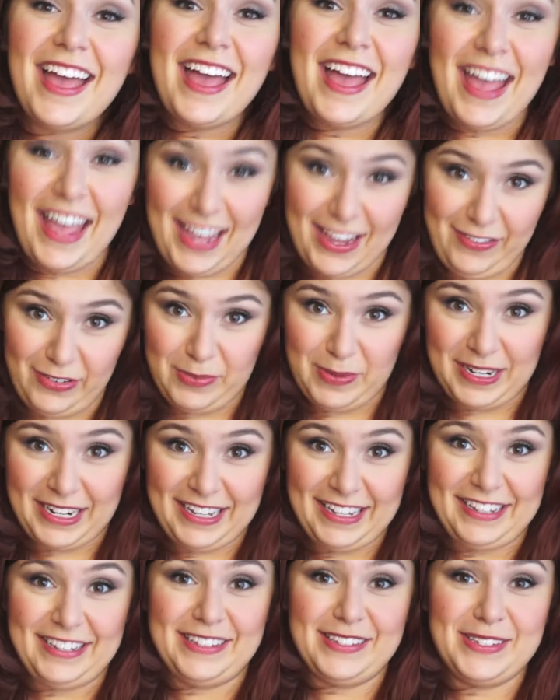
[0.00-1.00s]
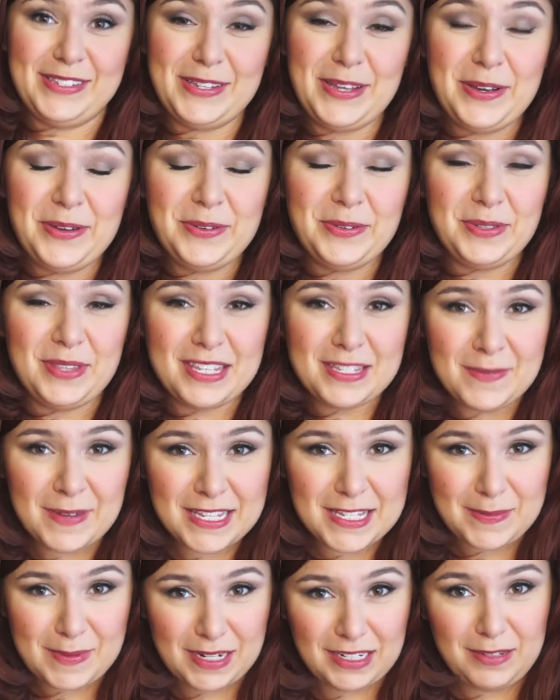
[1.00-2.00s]
Hey everybody, so this
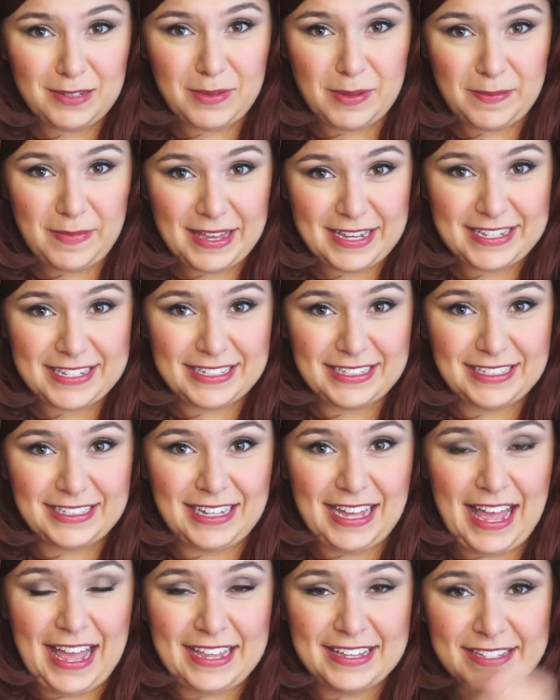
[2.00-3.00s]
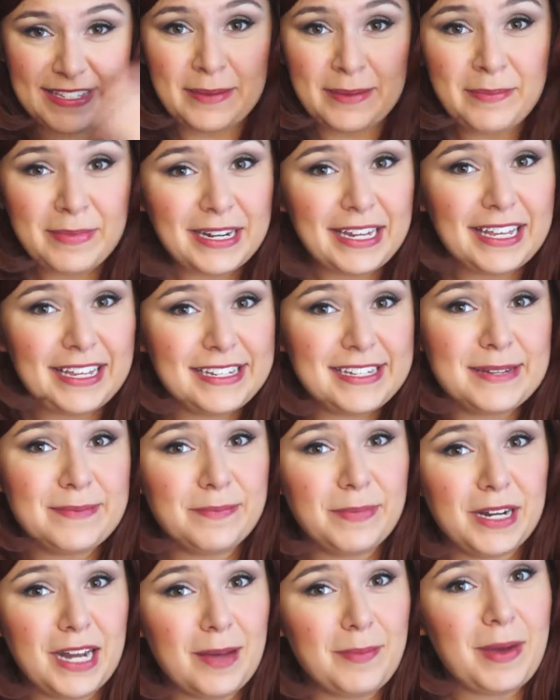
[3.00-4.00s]
one's been a little bit mental and somebody didn't
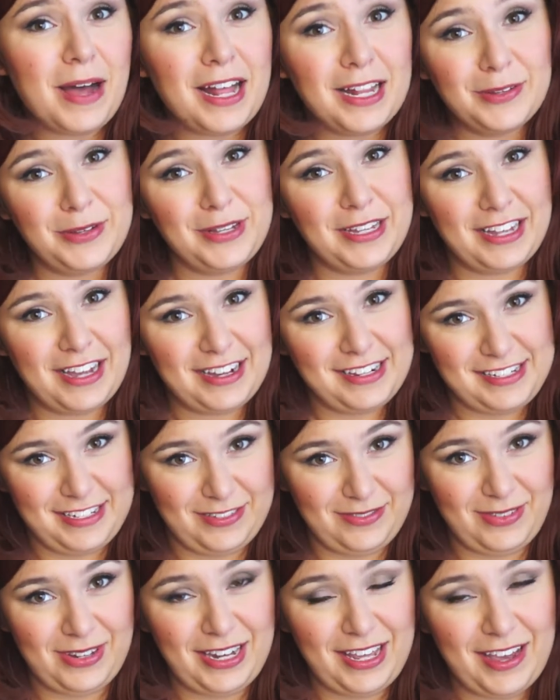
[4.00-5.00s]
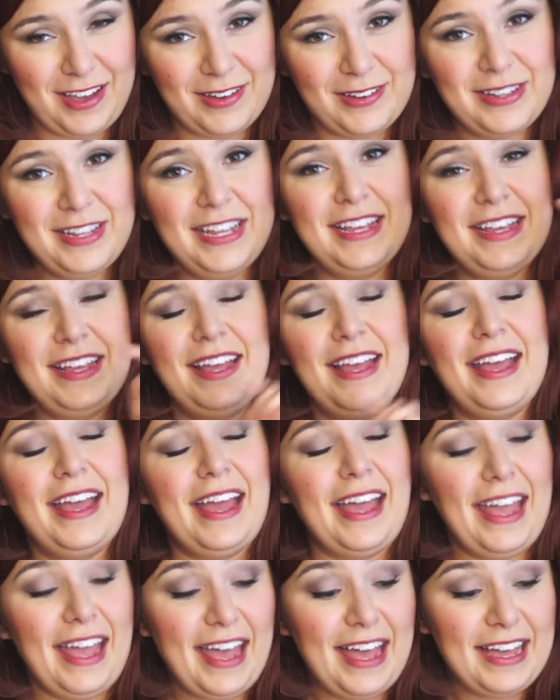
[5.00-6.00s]
put up a Halloween cocktail video,
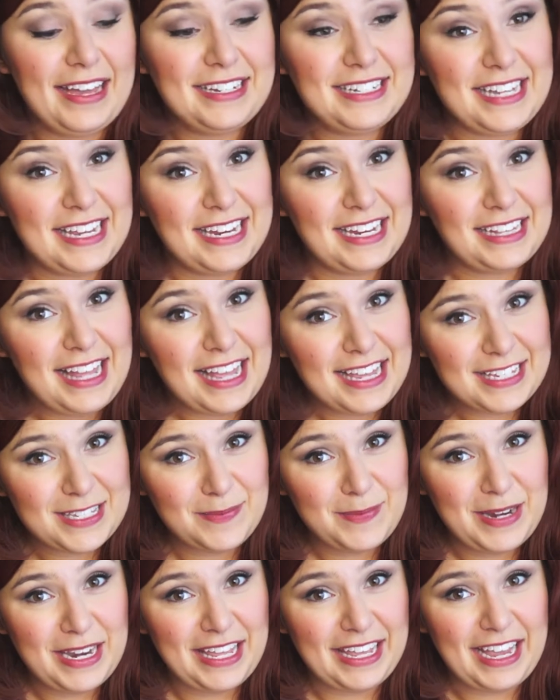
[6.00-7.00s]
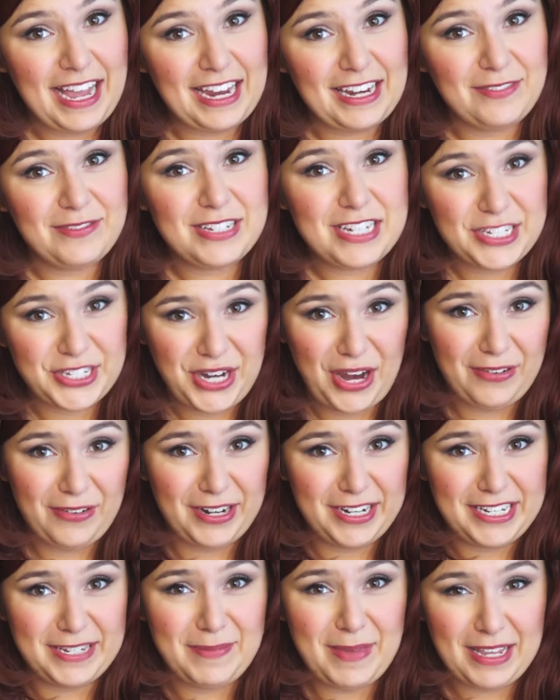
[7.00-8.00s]
and in a last minute kind of ditch
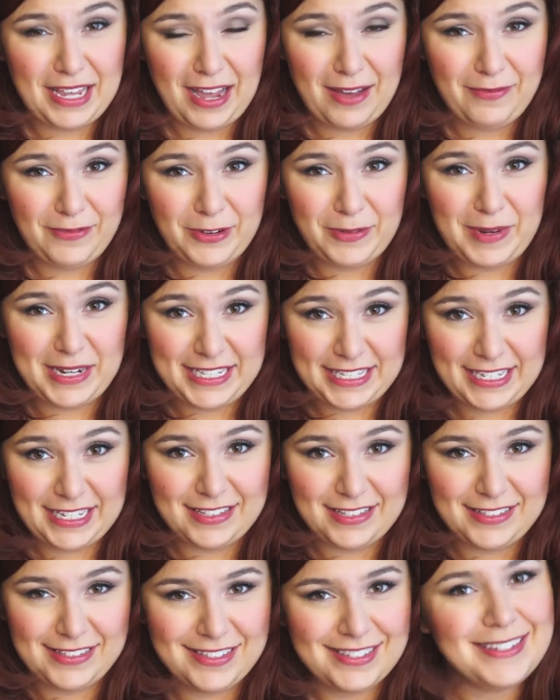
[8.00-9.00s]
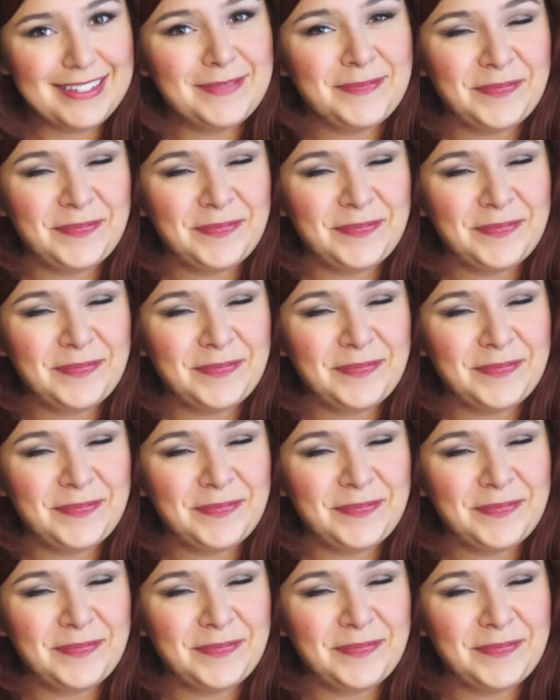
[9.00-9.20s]
effort to make up for my sins,